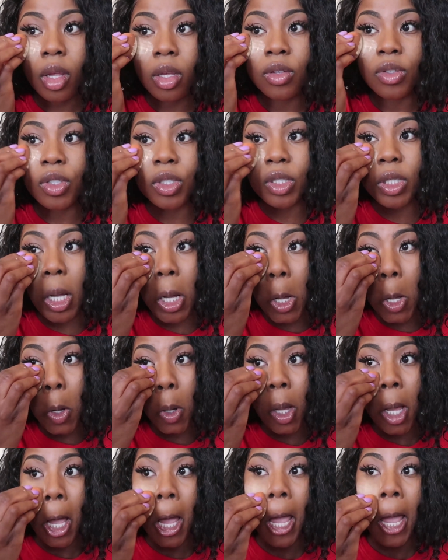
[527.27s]

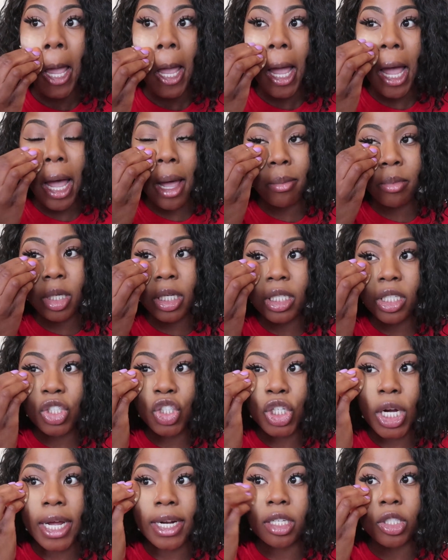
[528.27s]
So I'm gonna
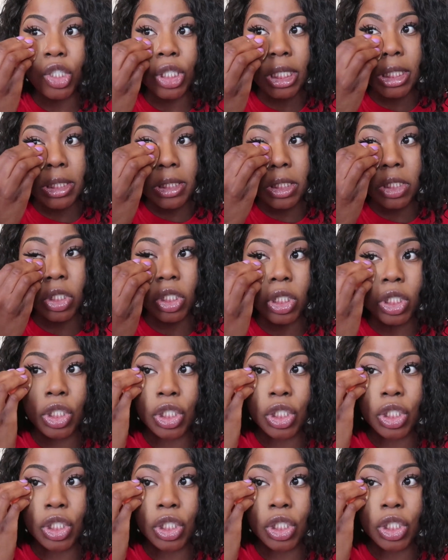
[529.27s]
try to transition